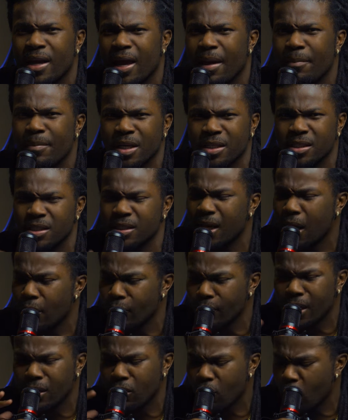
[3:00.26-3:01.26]
they got Make the
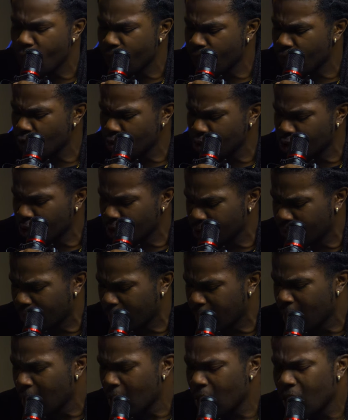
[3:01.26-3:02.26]
Sound, you got a whole few joints,
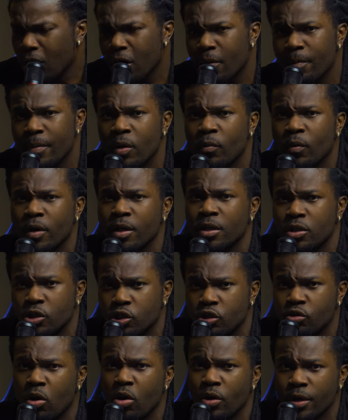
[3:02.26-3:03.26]
right? Her being one of the
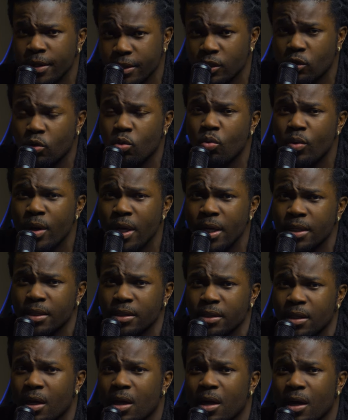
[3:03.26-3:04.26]
strongest
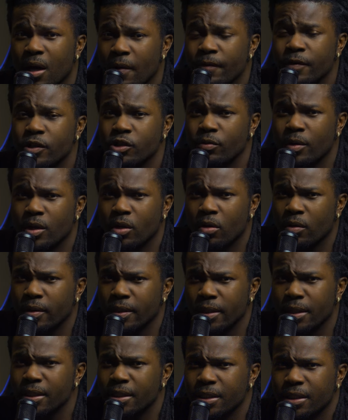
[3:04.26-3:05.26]
queens of the street
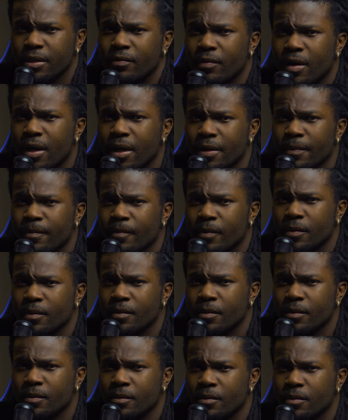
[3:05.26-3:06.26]
coalition, right?
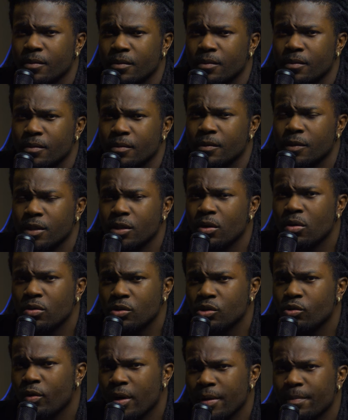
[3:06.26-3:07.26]
She
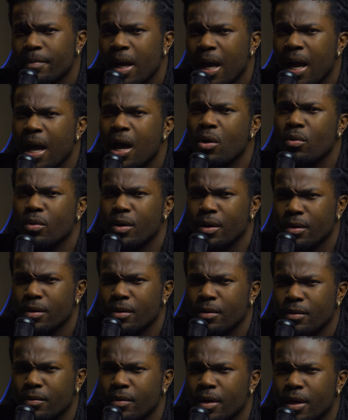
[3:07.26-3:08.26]
holds great power,
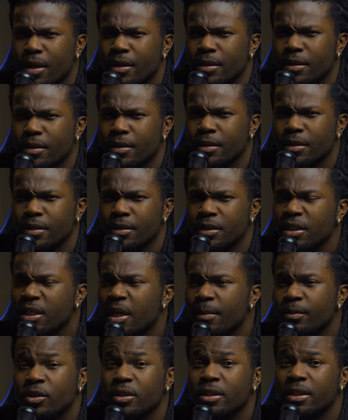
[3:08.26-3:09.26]
right? She's
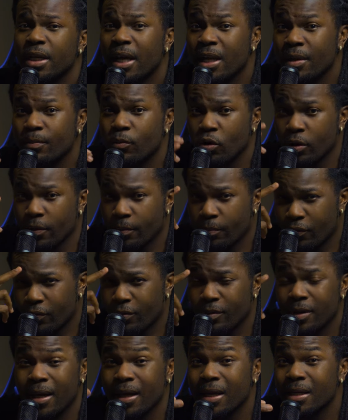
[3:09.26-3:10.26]
able to teleport
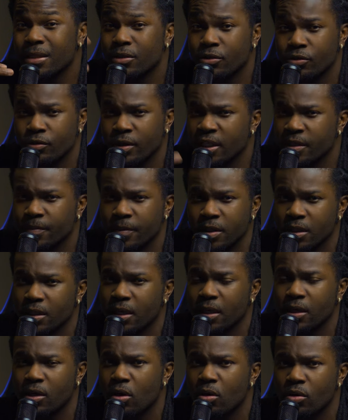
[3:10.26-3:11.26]
like instant transmission
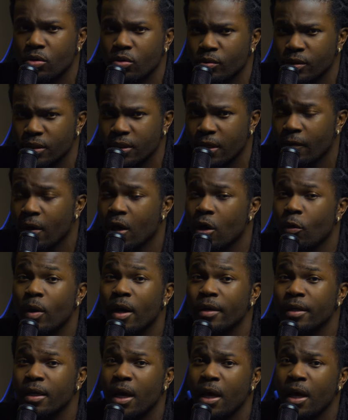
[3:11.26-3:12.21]
like Goku and stuff, while the